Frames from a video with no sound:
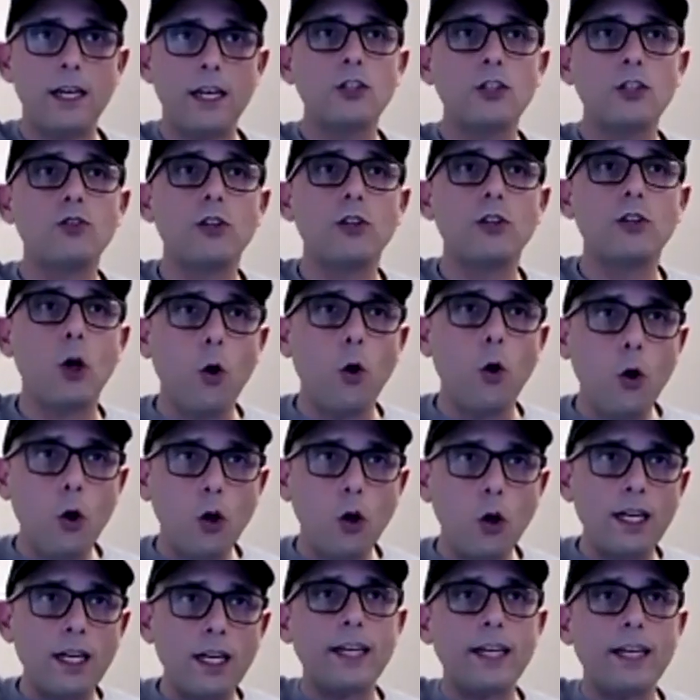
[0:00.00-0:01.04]
So it yeah.
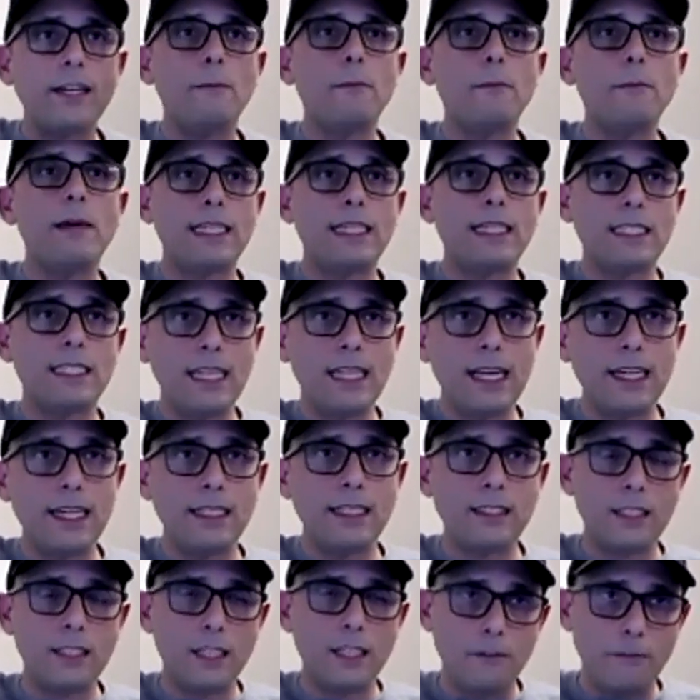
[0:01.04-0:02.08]
all kind of makes
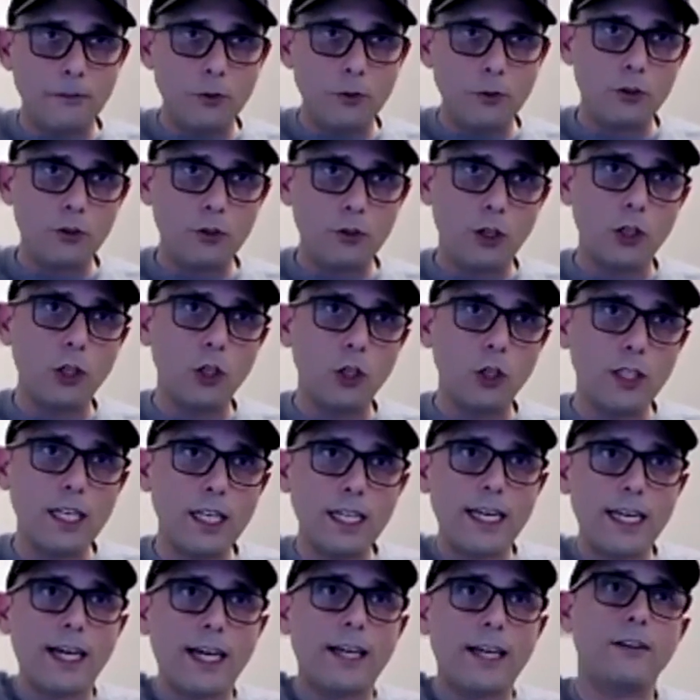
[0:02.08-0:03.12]
sense if you start
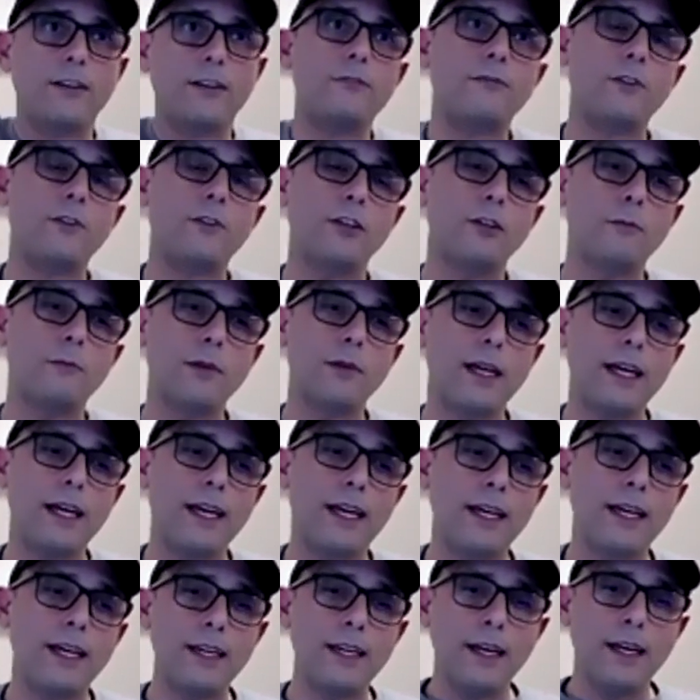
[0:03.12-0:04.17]
looking at it from
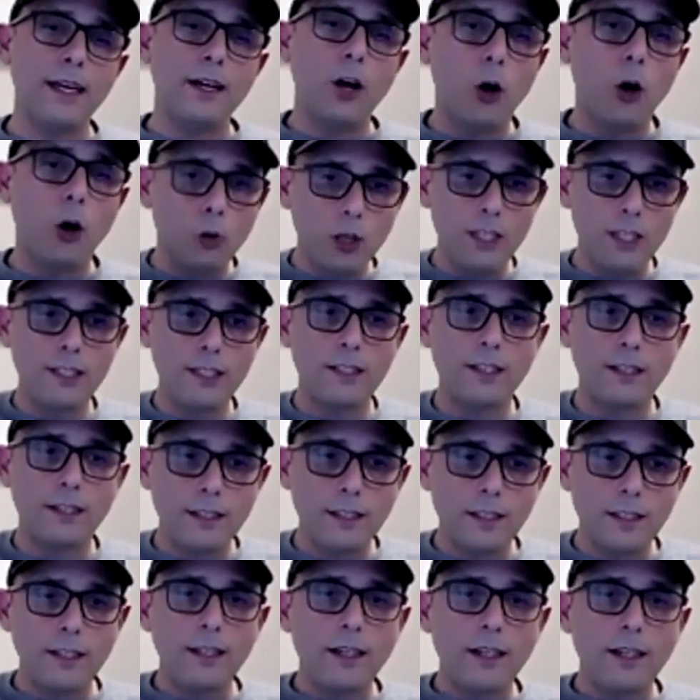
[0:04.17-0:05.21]
a holistic
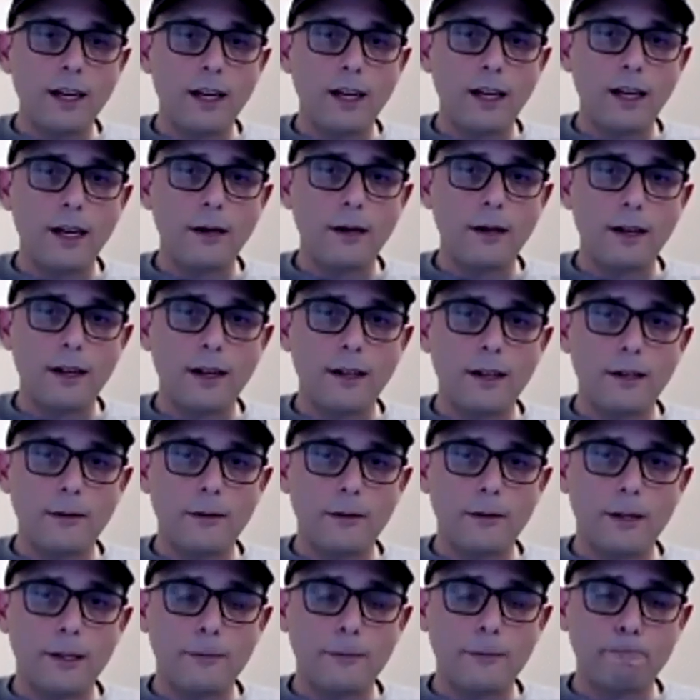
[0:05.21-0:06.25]
uh, uh,
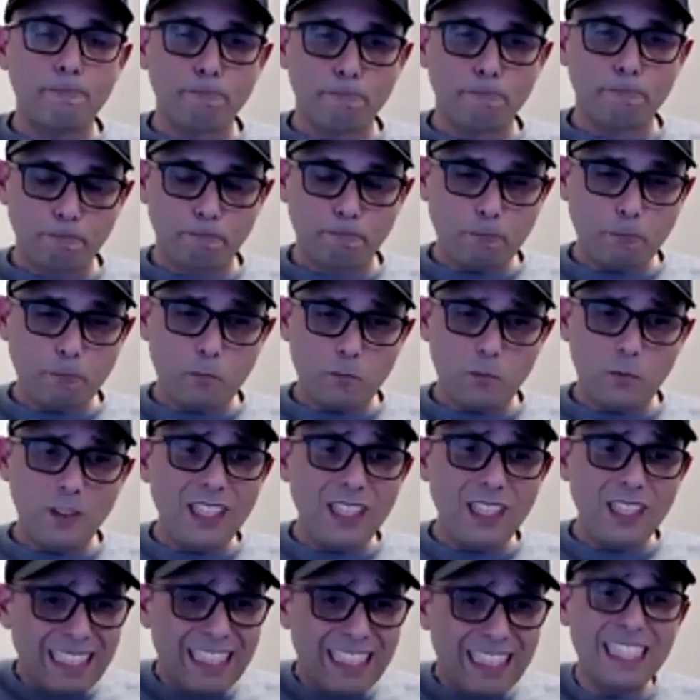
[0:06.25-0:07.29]
um,
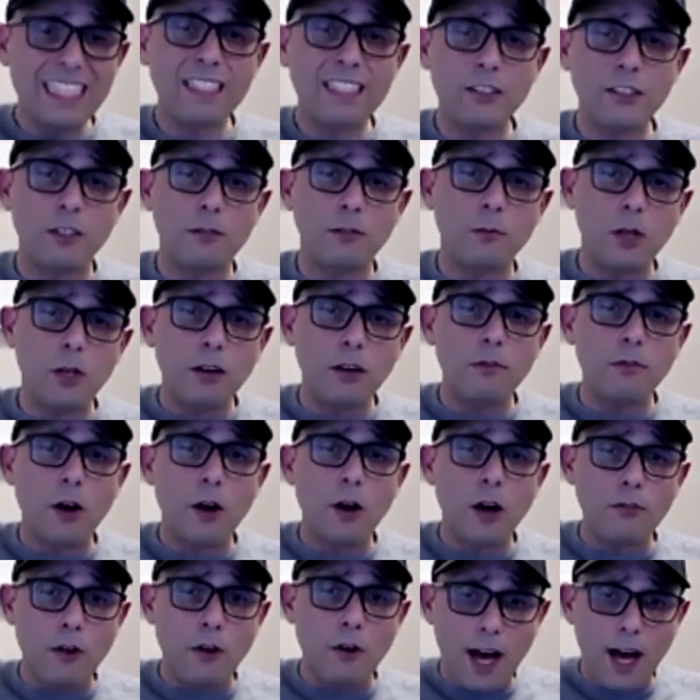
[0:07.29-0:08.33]
system of,
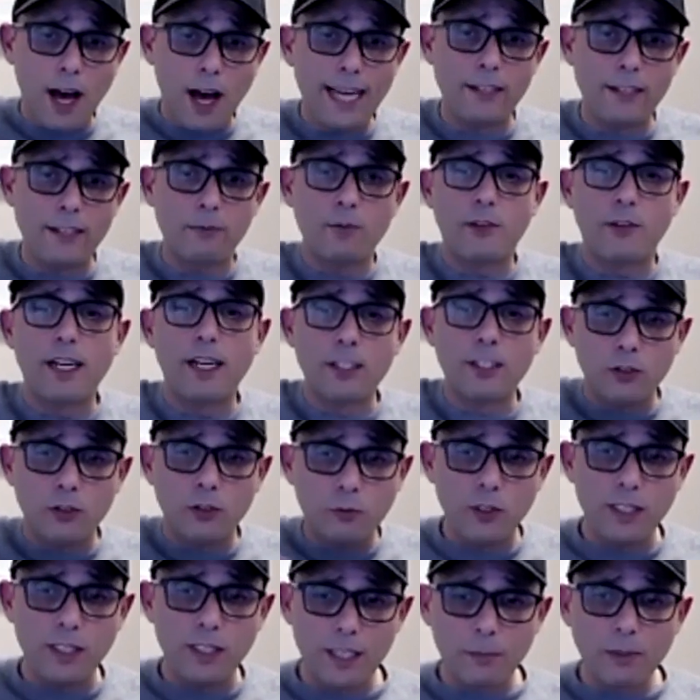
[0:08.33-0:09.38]
of items, right? So
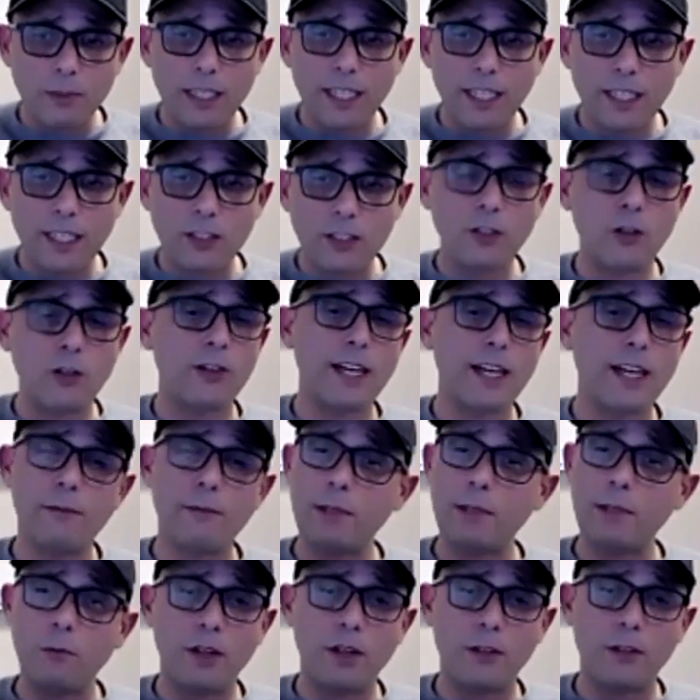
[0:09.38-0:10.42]
when something gets thrown at
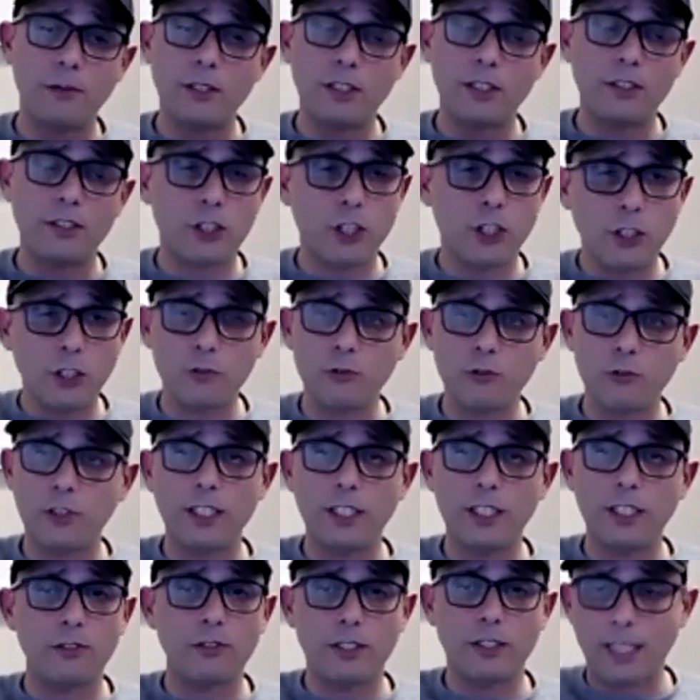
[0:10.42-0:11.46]
me, whether it's
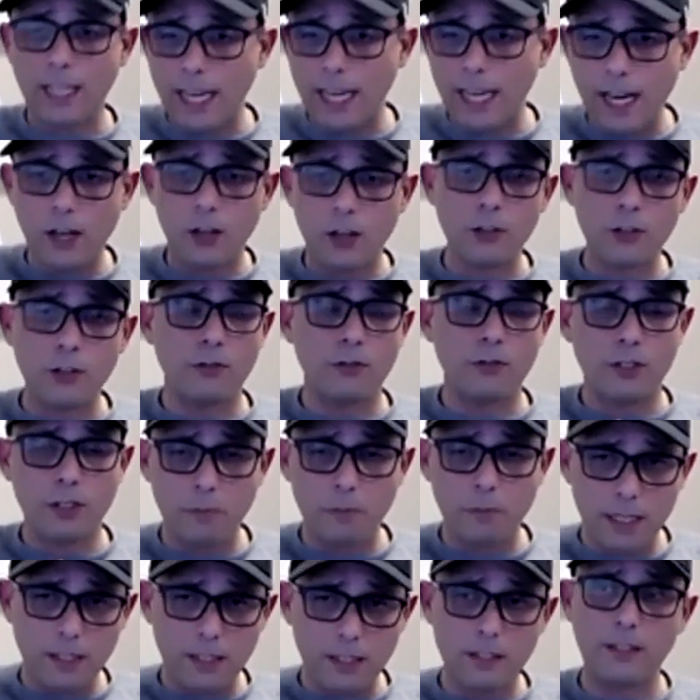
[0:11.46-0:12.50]
children or it's the house or it's the
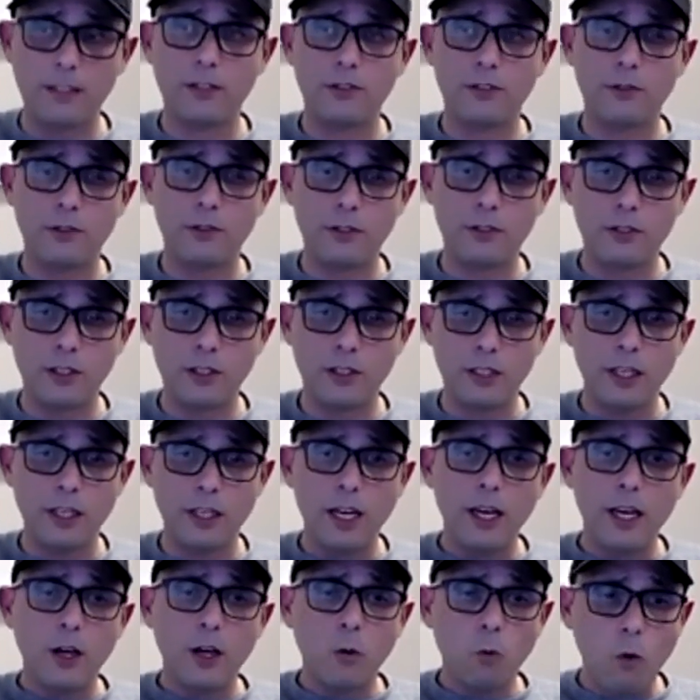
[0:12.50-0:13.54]
business or it's the
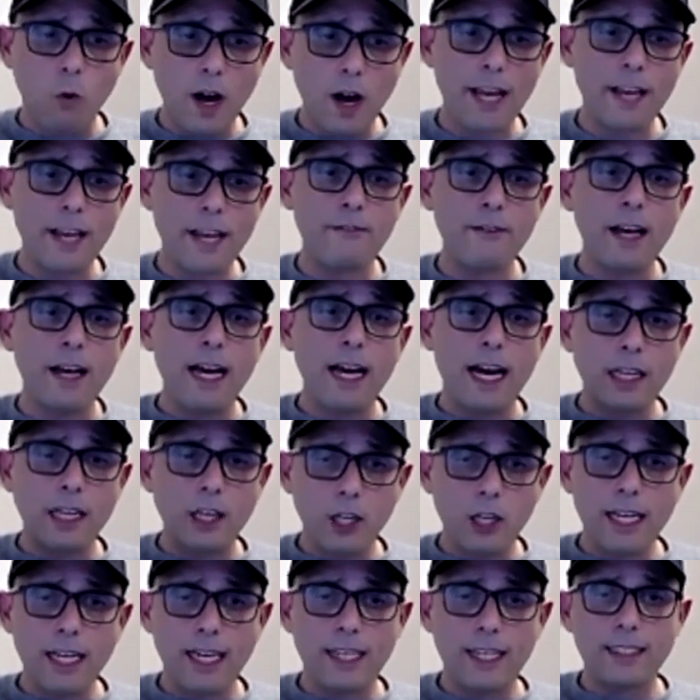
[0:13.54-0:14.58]
wife, I
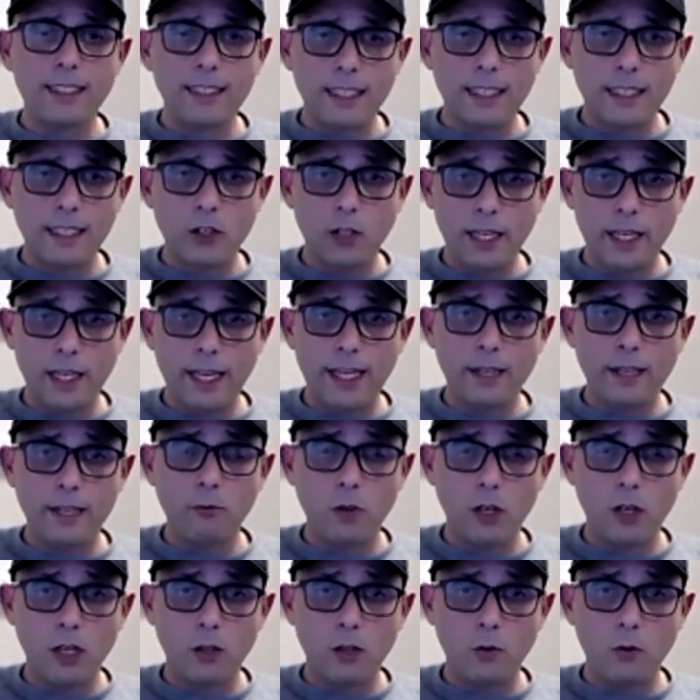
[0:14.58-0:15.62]
look at it as like, okay,
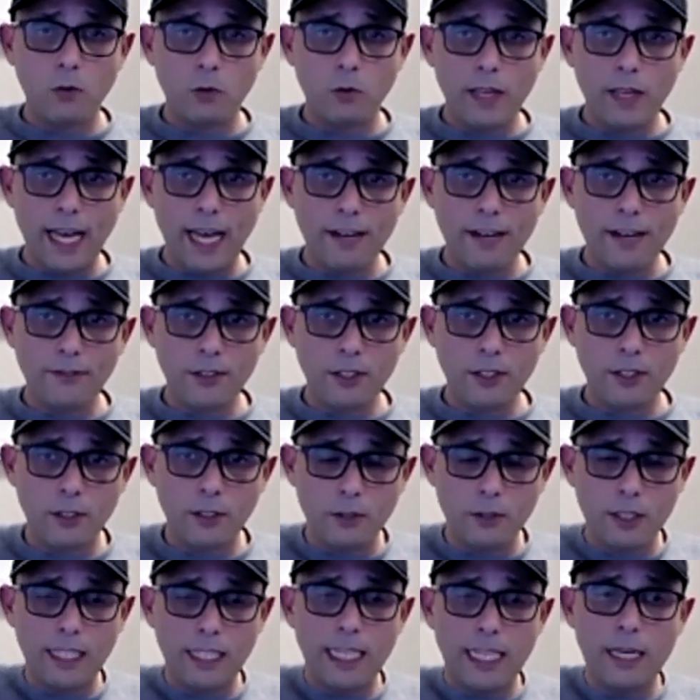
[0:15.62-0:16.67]
well, we have
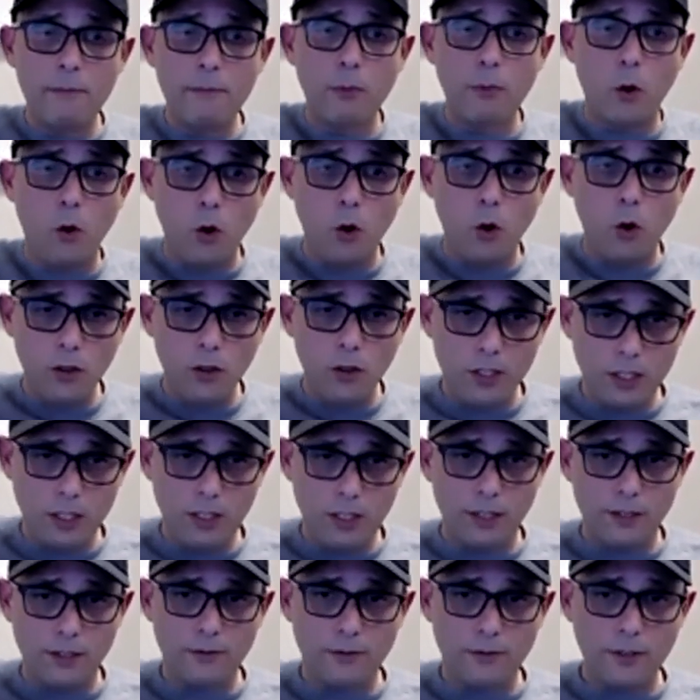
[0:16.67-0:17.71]
to keep all this stuff